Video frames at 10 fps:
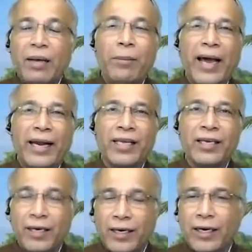marrying
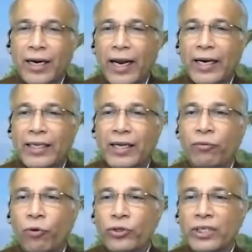her, and then
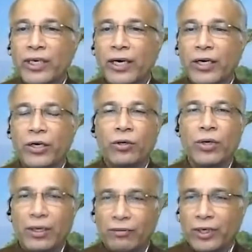forcing her into
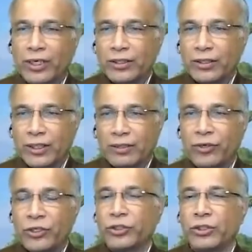
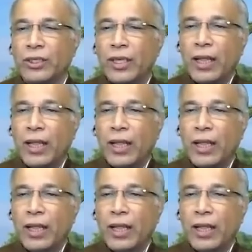conversion.